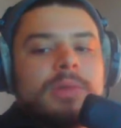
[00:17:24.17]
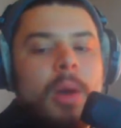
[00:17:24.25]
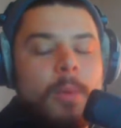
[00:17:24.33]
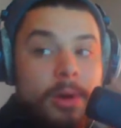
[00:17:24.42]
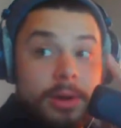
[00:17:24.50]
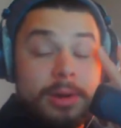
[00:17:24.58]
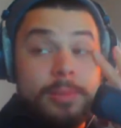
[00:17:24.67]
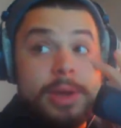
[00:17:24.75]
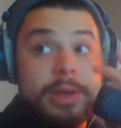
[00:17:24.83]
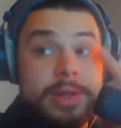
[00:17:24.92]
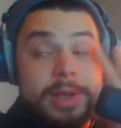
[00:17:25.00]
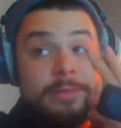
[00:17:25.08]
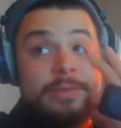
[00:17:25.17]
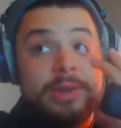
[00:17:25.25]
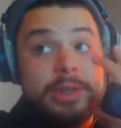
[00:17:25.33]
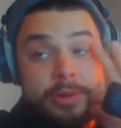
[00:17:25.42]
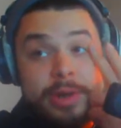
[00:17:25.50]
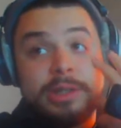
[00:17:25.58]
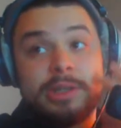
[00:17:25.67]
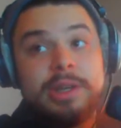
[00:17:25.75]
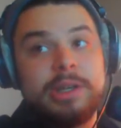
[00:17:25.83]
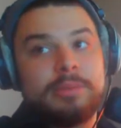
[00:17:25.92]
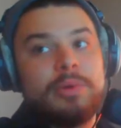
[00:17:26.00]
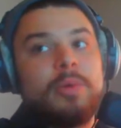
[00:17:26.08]
wanted to make like video
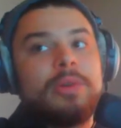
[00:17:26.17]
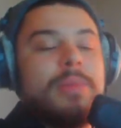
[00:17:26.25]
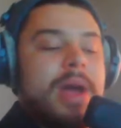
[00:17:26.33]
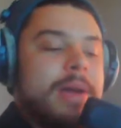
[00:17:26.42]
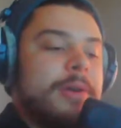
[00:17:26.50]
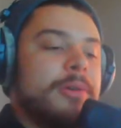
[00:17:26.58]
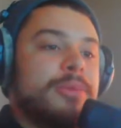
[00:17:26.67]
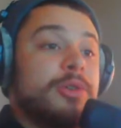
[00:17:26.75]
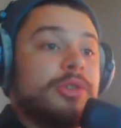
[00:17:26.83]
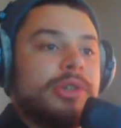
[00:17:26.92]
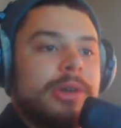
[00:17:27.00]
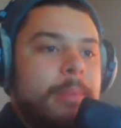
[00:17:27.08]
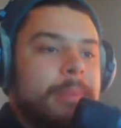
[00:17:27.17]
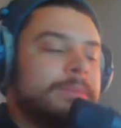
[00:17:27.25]
essays, but with my own music,